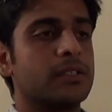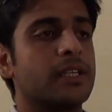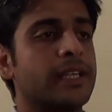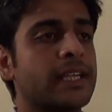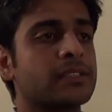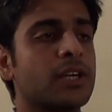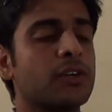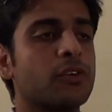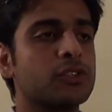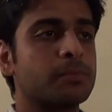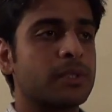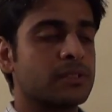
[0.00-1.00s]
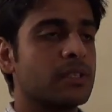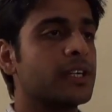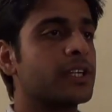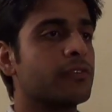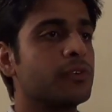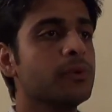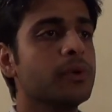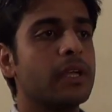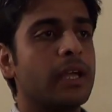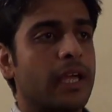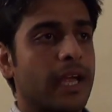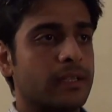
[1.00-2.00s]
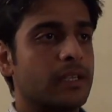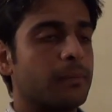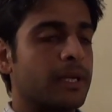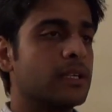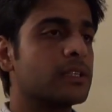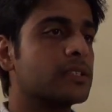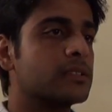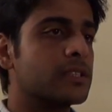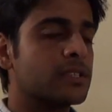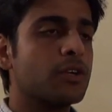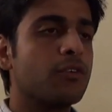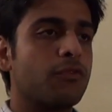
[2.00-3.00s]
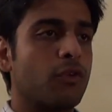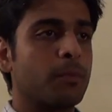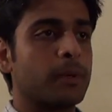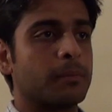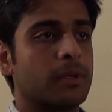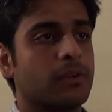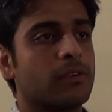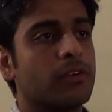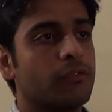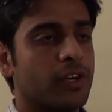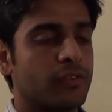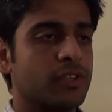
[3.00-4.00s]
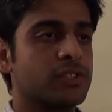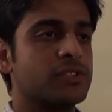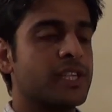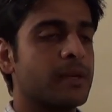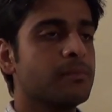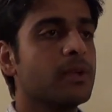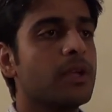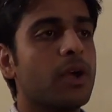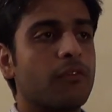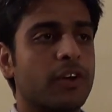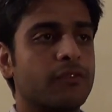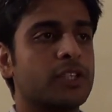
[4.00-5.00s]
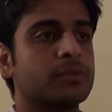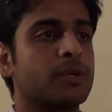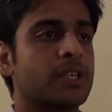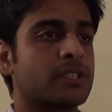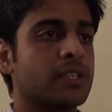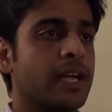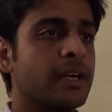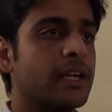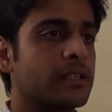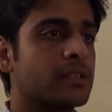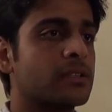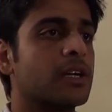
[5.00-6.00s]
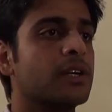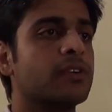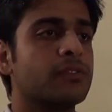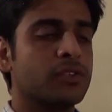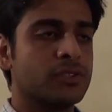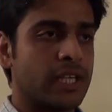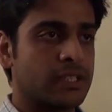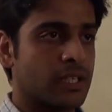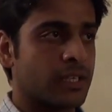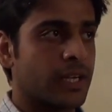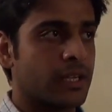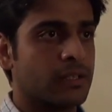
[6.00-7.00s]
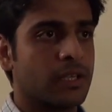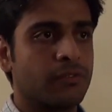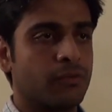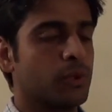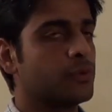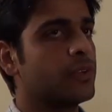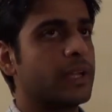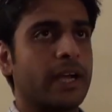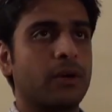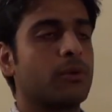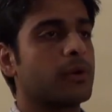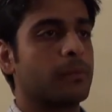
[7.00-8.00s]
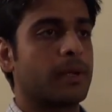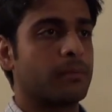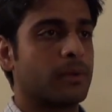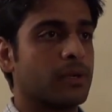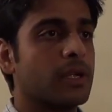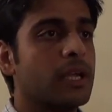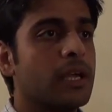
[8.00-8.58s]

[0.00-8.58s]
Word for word: The next round was personal interview, and the panel consisted of four people. One was G M, one was production head, and the third one was H R guy. The fourth one I don't remember.